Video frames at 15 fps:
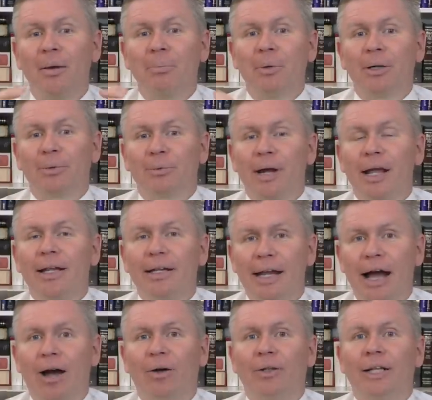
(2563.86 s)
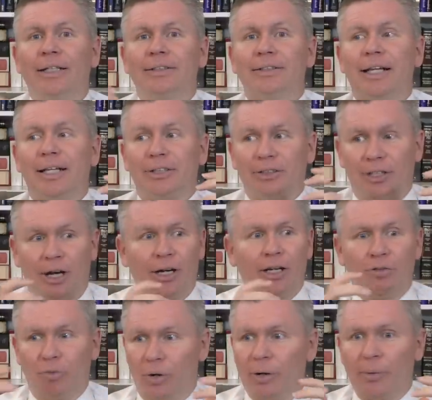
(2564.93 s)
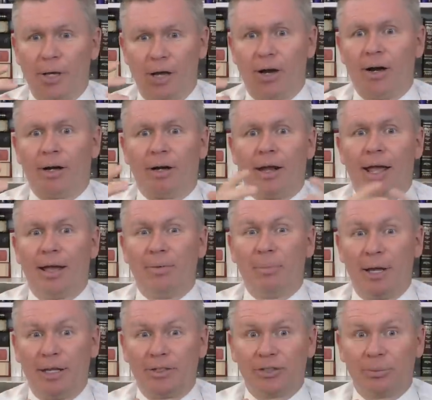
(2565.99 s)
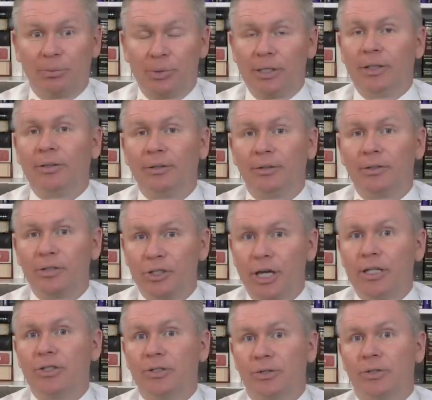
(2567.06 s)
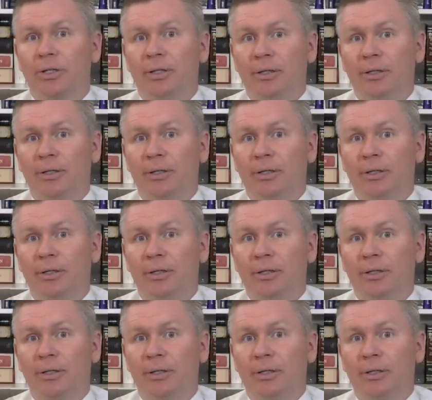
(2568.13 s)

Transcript: But right now, let's take stock of where we are and make some real changes.